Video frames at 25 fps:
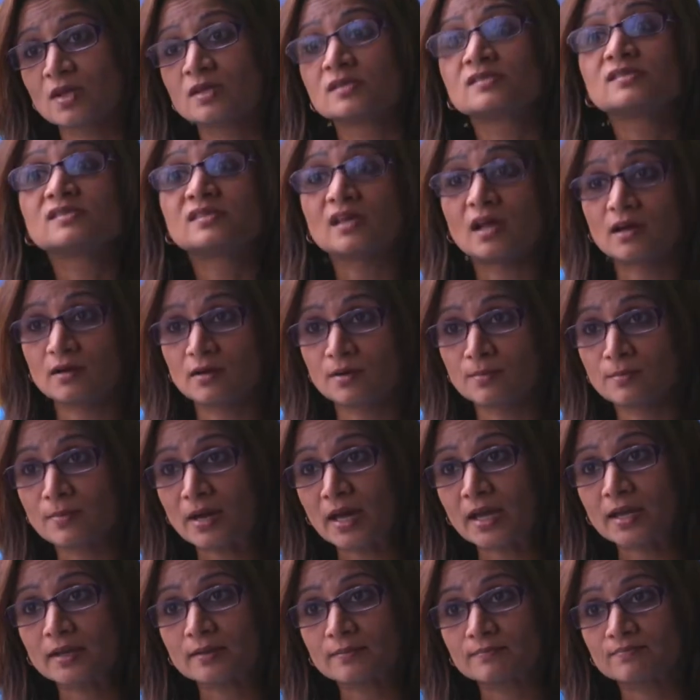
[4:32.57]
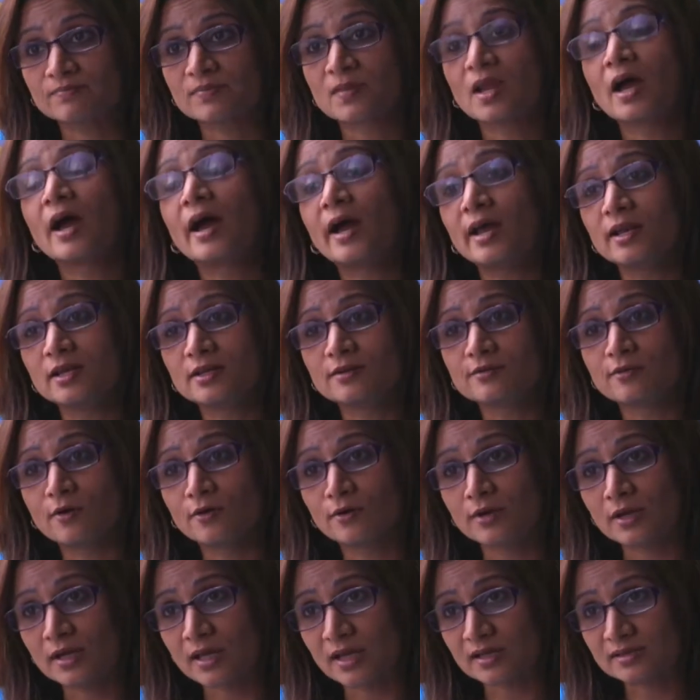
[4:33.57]
ceramide,
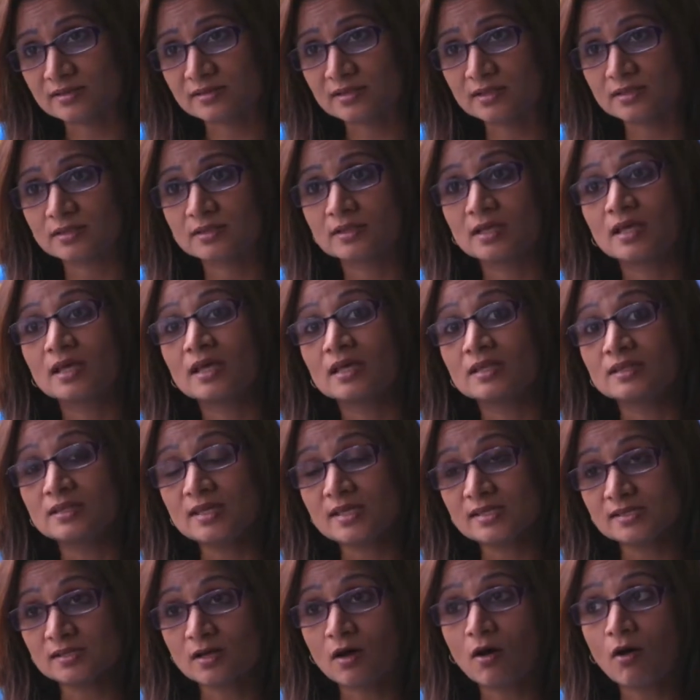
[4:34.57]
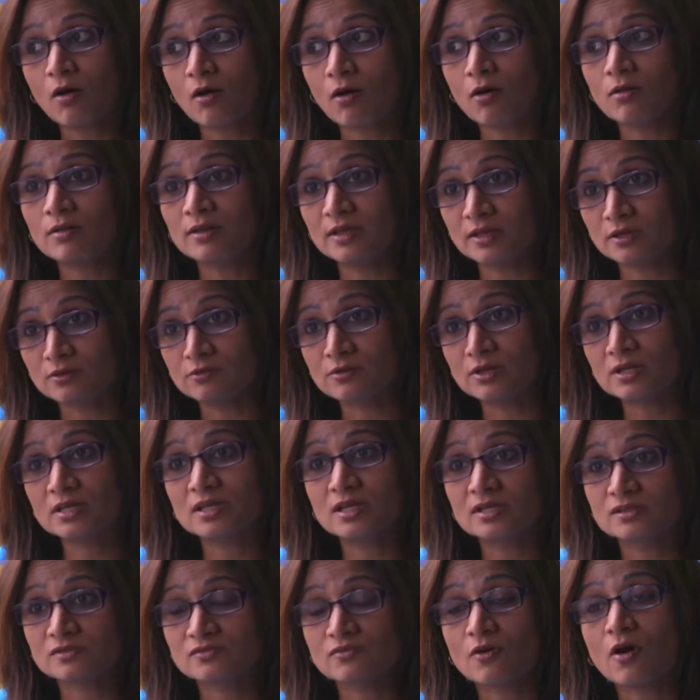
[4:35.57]
hyaluronic acid, these are all
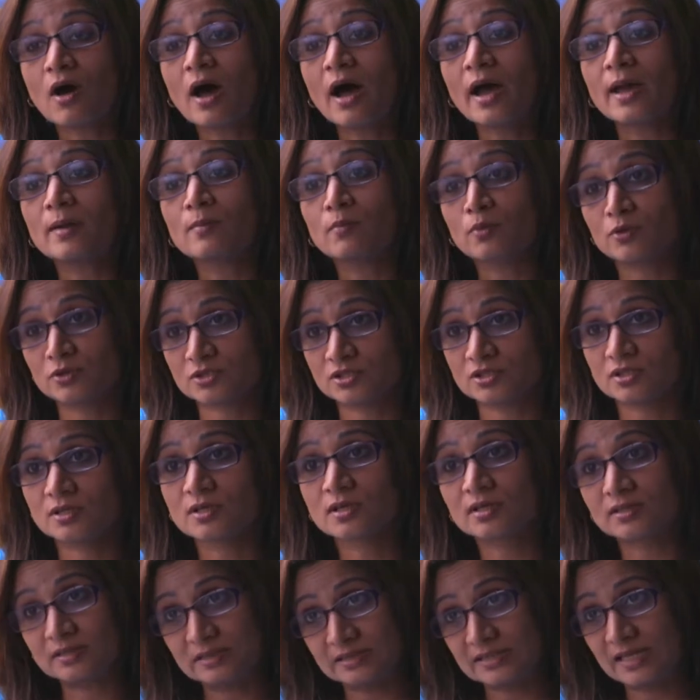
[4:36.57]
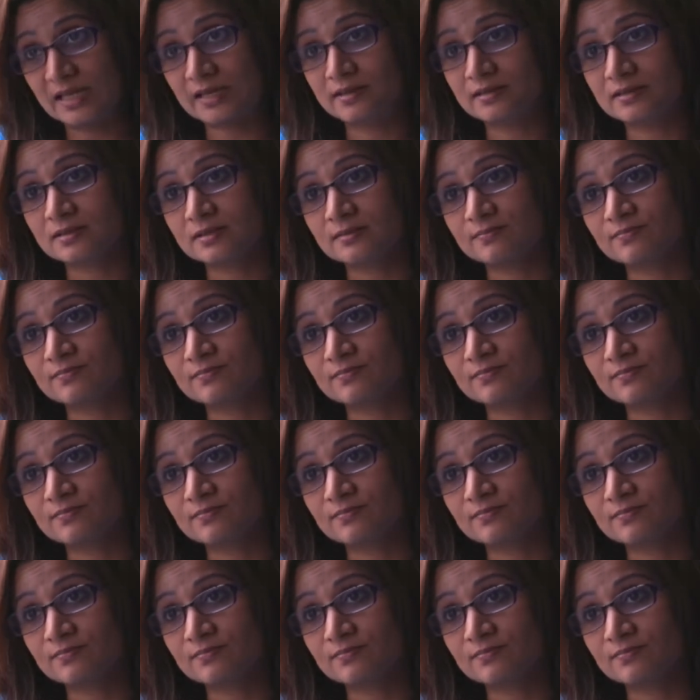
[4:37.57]
ingredients for high moisture content.